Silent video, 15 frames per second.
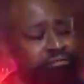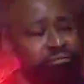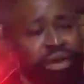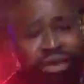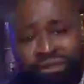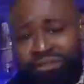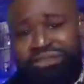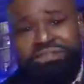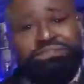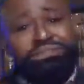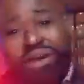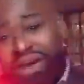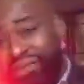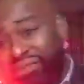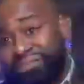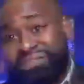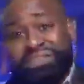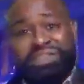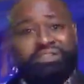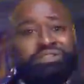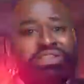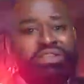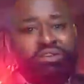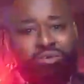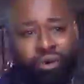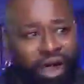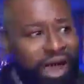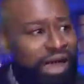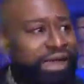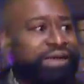mothers and fathers literally
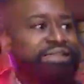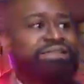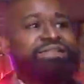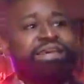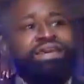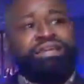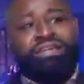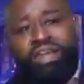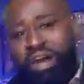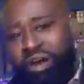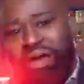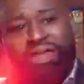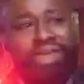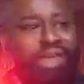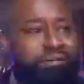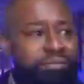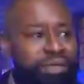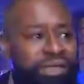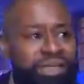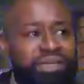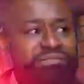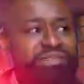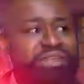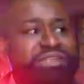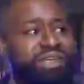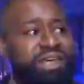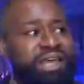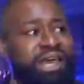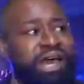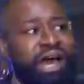crying and saying, no, I can't believe this.
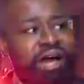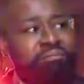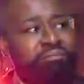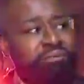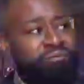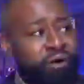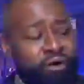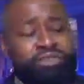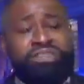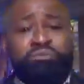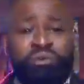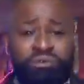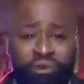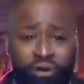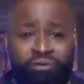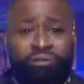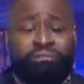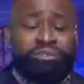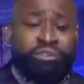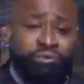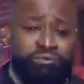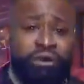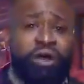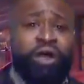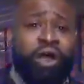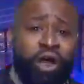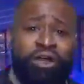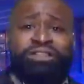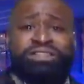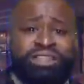Um, folks that we've heard from so far
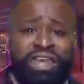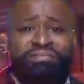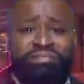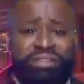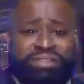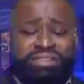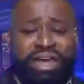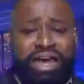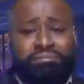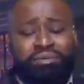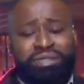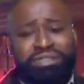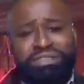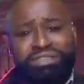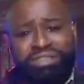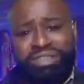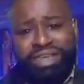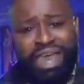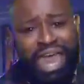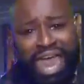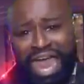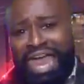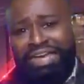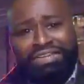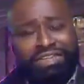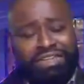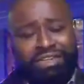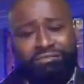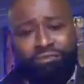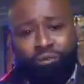are safe inside, but it's just the
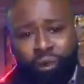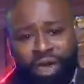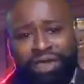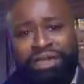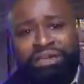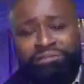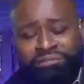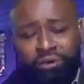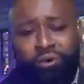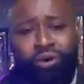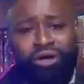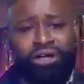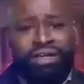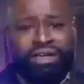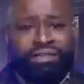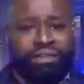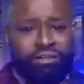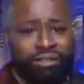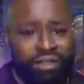agony of waiting for sure. their